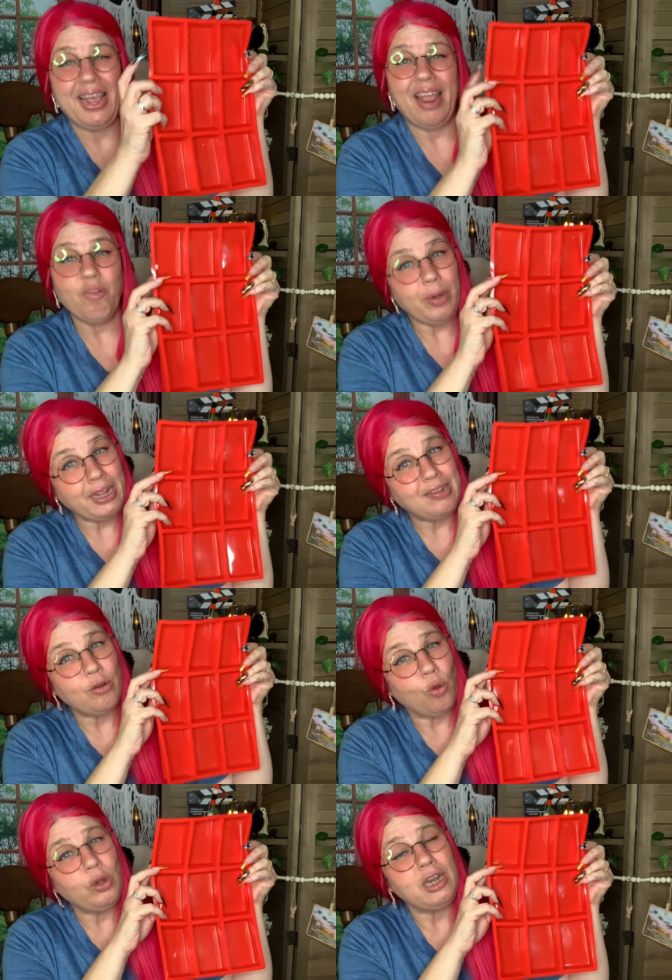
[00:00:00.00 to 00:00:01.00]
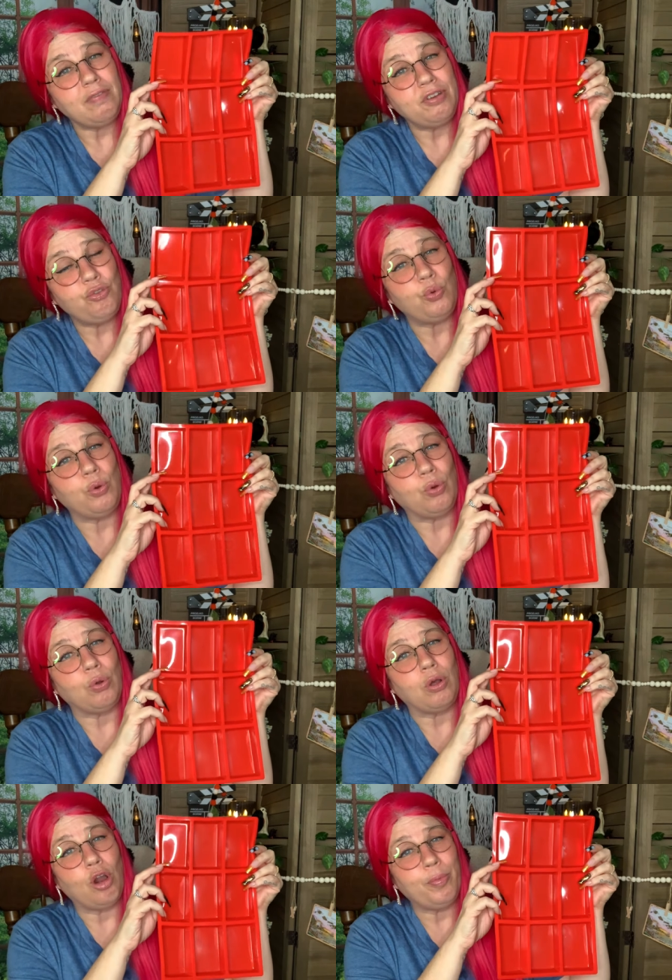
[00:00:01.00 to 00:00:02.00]
Everybody gets their own
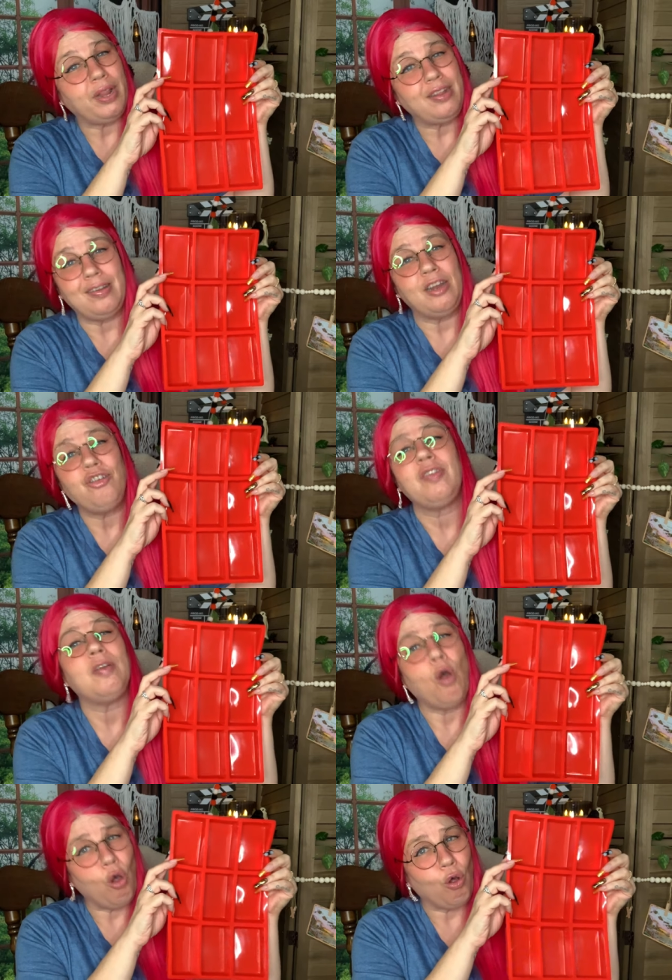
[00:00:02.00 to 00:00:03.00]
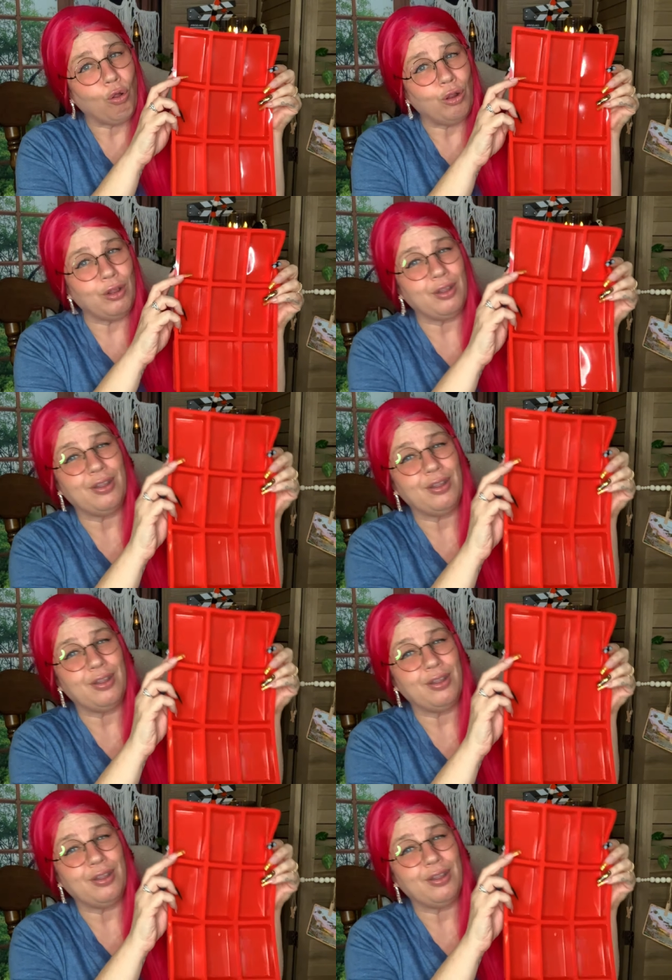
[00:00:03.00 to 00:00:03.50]
individual caramelized edges and all.